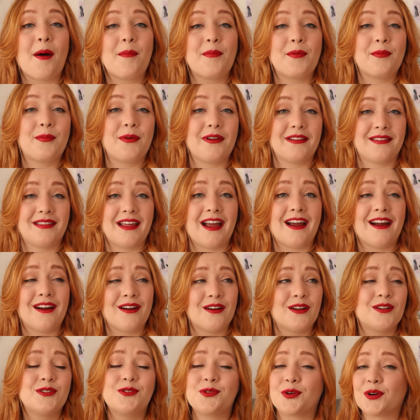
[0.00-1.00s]
up with their
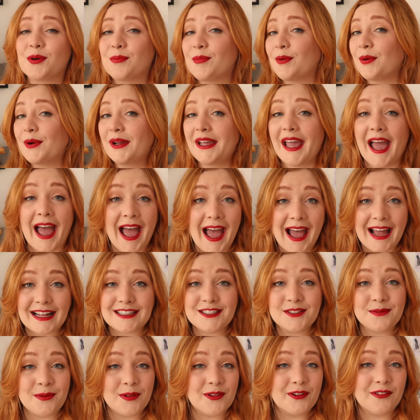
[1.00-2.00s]
adorable
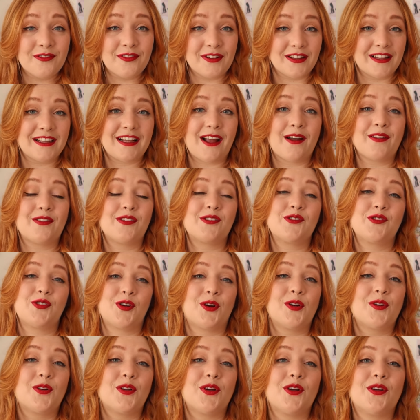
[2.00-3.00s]
cats while they're filling out their
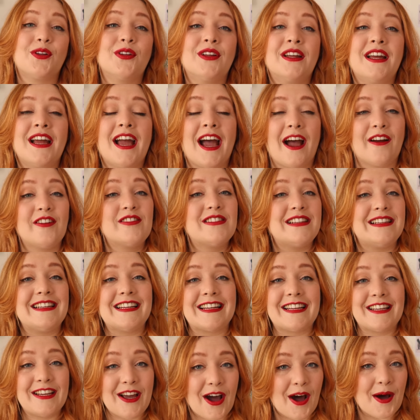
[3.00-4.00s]
journal. I've seen
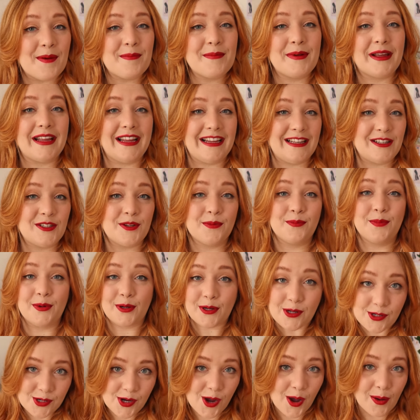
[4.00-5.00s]
it come into
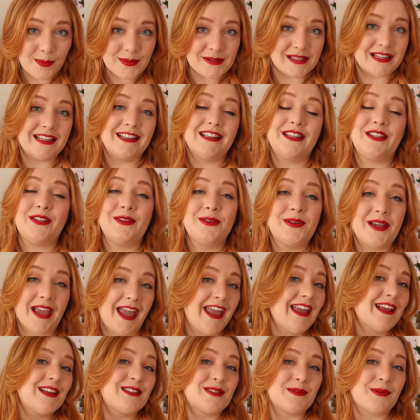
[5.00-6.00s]
bookshops in the
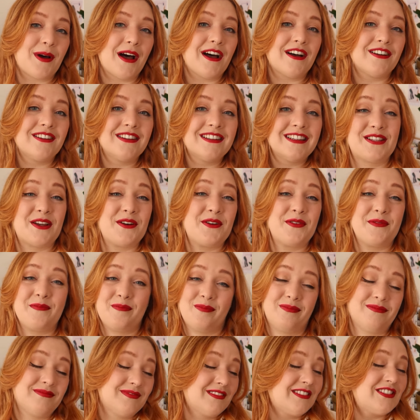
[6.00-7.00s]
UK as well. So
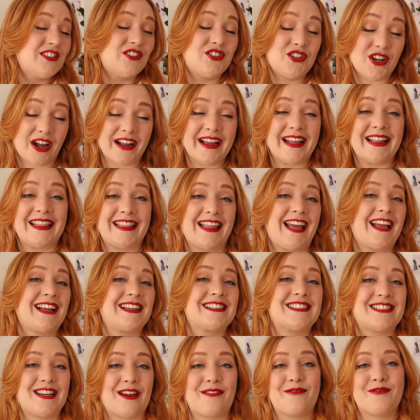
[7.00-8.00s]
giant
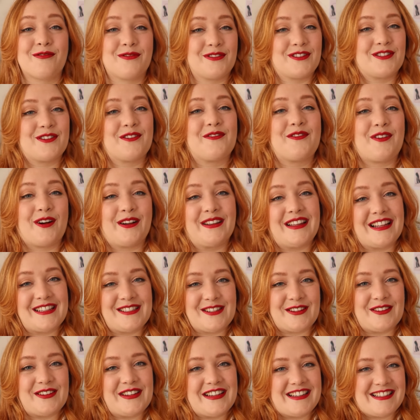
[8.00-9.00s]
thanks to everyone so far that's
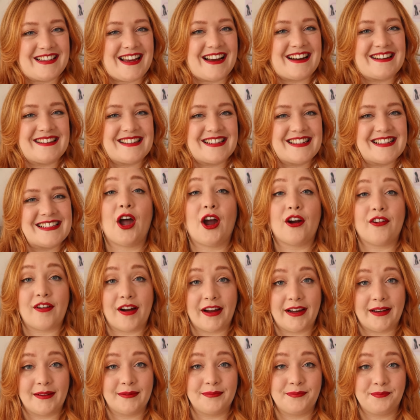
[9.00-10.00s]
already shared. All
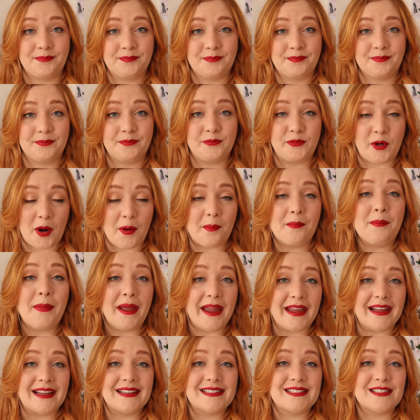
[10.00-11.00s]
right, what
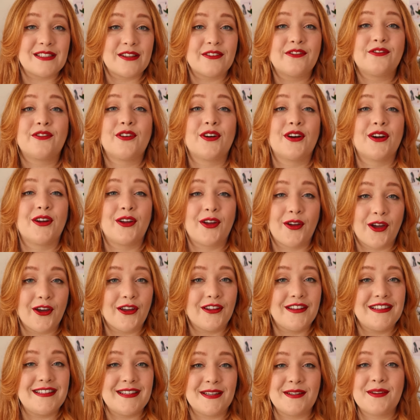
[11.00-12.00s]
makes for a
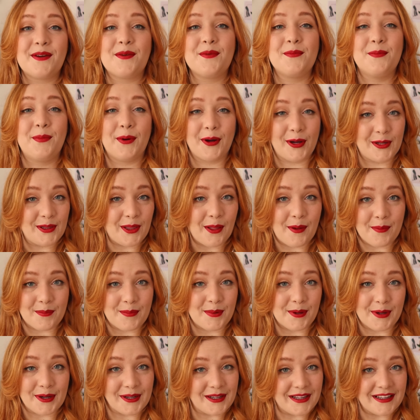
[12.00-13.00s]
good book club
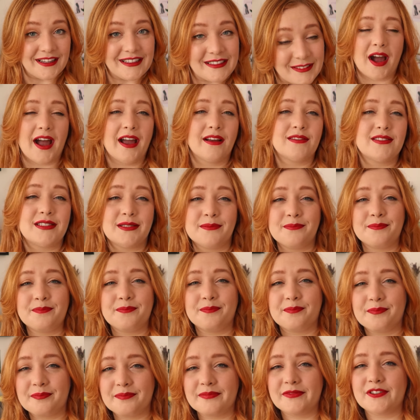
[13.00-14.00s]
book? I have some
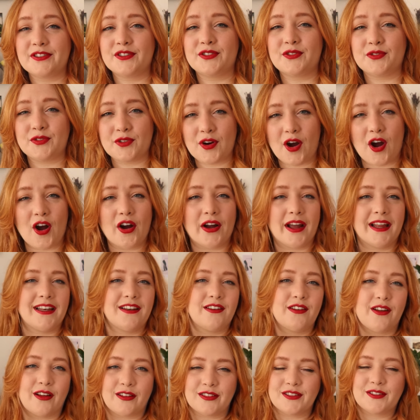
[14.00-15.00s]
strong
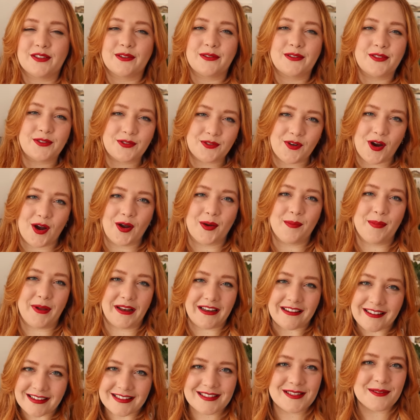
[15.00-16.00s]
and not so strong
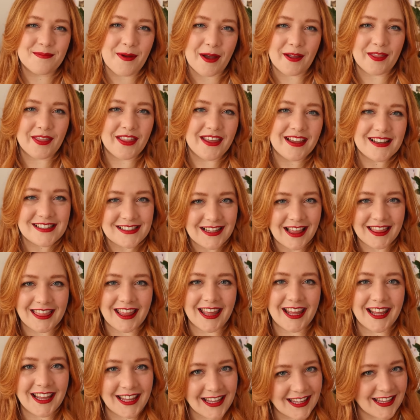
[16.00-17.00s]
opinions about this, I
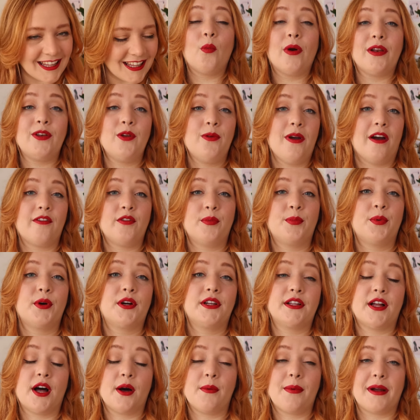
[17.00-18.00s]
think. When you have a book
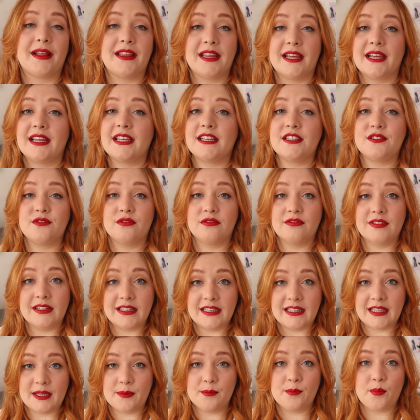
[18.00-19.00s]
club, I think it is
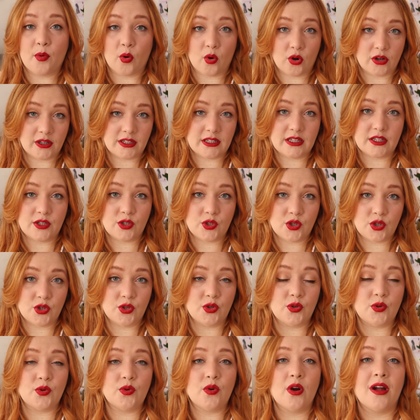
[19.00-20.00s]
really important
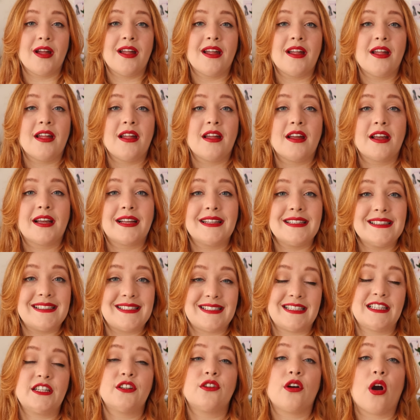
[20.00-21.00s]
to
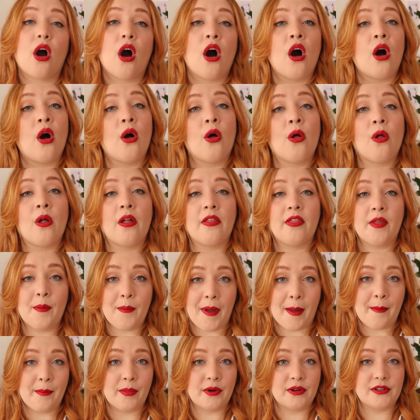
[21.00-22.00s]
consider all the
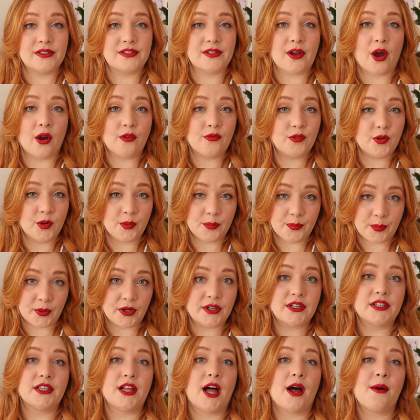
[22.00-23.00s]
members of your book
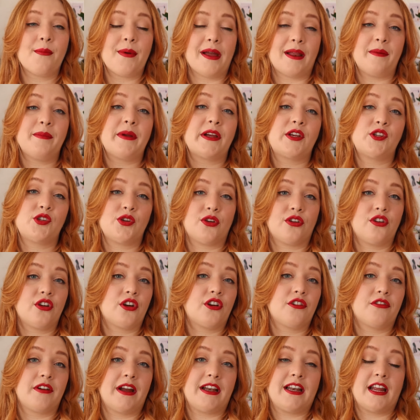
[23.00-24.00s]
club and make sure you're
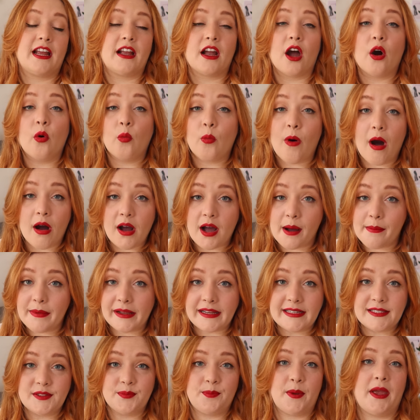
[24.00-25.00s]
creating a
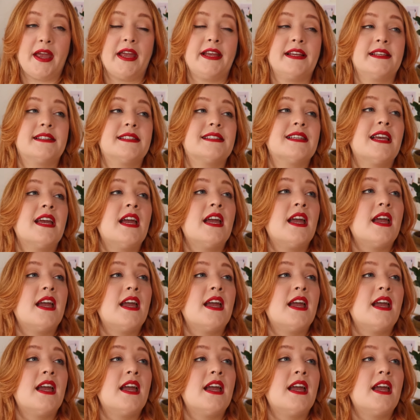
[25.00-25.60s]
welcoming space.